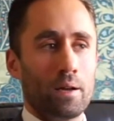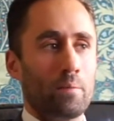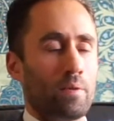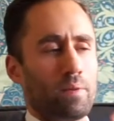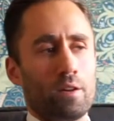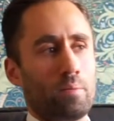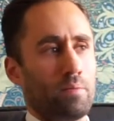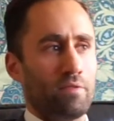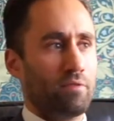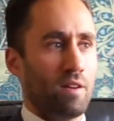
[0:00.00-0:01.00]
We've been open
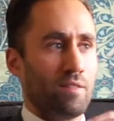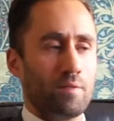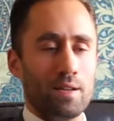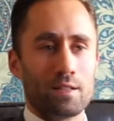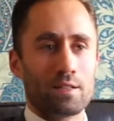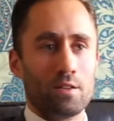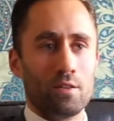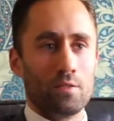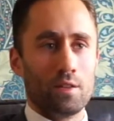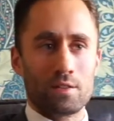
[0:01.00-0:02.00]
for 5 weeks,
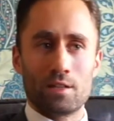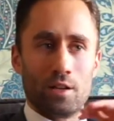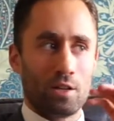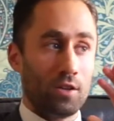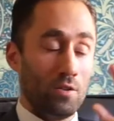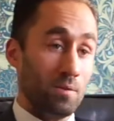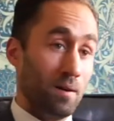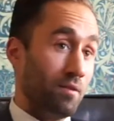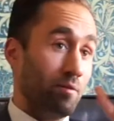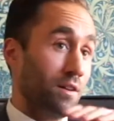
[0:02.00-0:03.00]
so there's still a huge
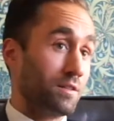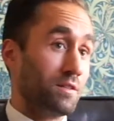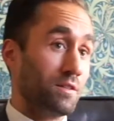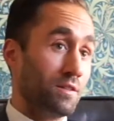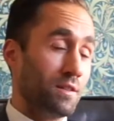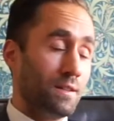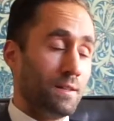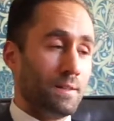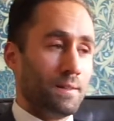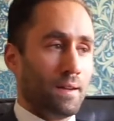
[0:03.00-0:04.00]
amount of work to do.
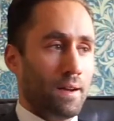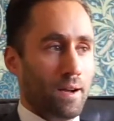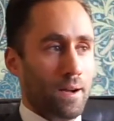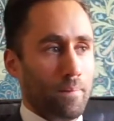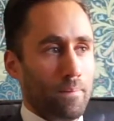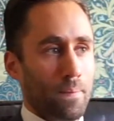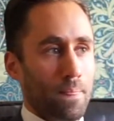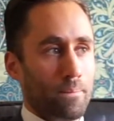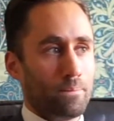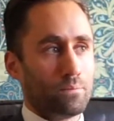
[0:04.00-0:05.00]

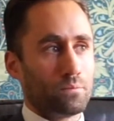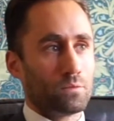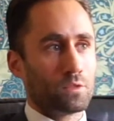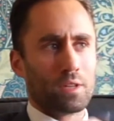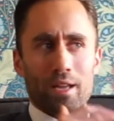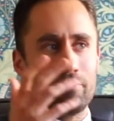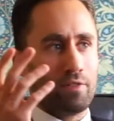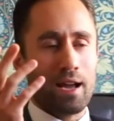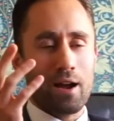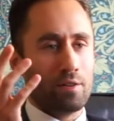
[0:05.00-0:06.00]
For
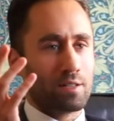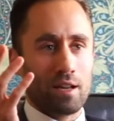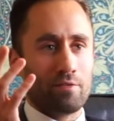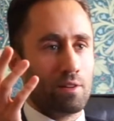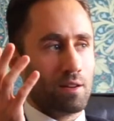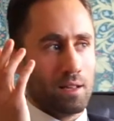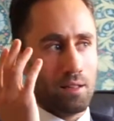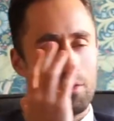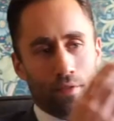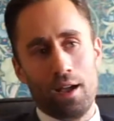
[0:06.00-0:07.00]
now, it's definitely
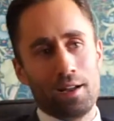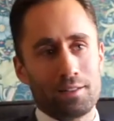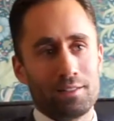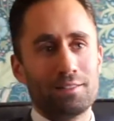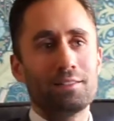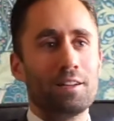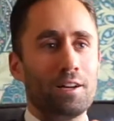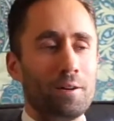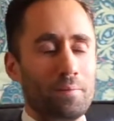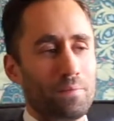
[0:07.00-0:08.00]
that.
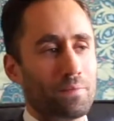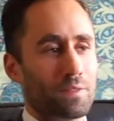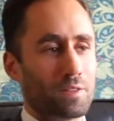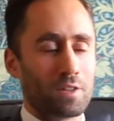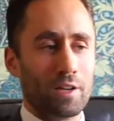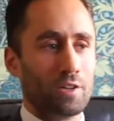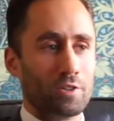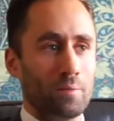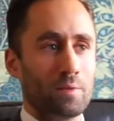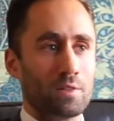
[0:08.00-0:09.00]
The cigar
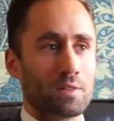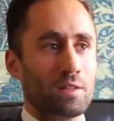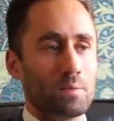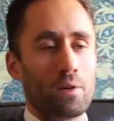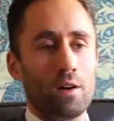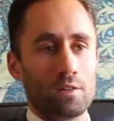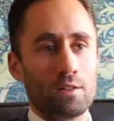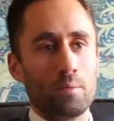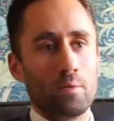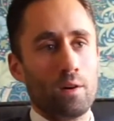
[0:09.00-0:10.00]
shop is priority
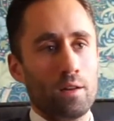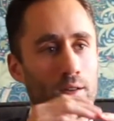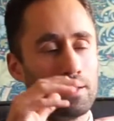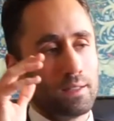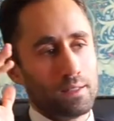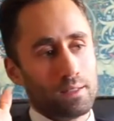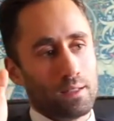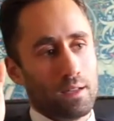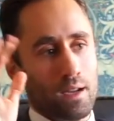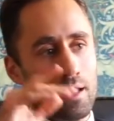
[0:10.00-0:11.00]
number 1,
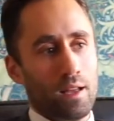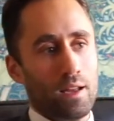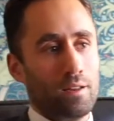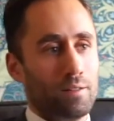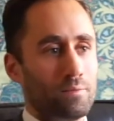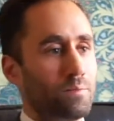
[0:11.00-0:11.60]
and then